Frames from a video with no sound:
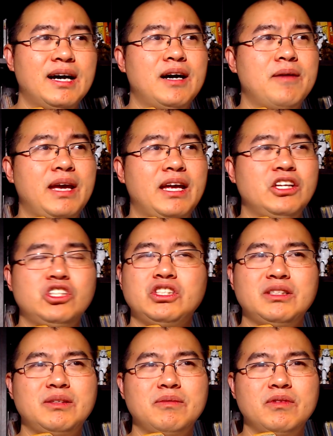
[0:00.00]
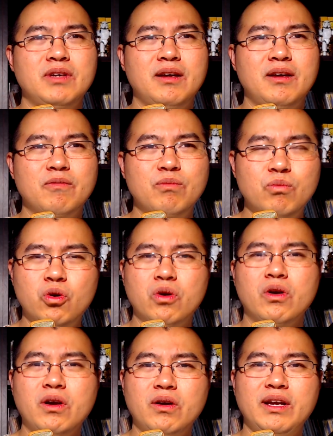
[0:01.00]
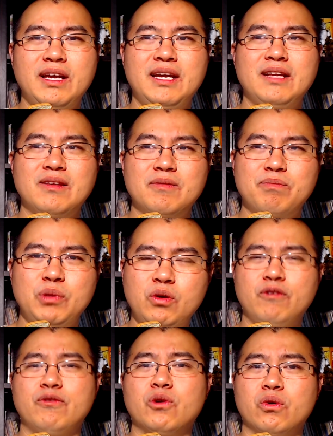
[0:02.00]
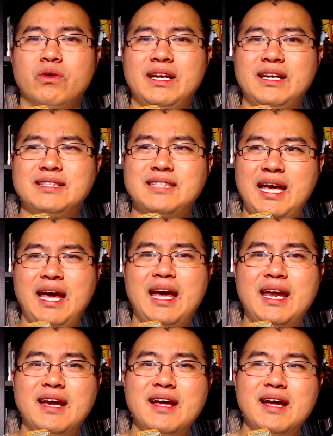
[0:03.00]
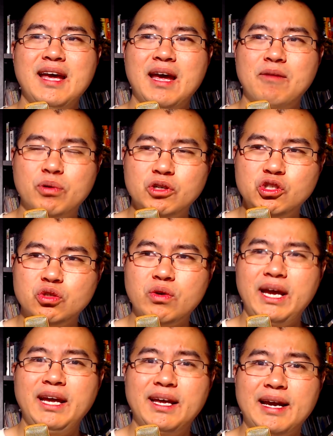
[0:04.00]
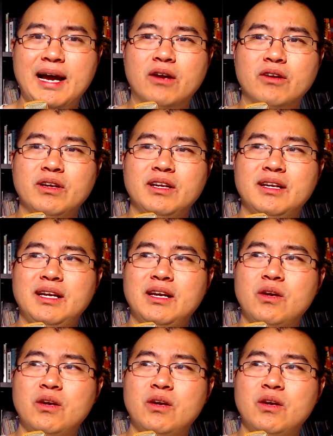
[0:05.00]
Um, and it's just uh, more in beautiful in his head and portraying it out in,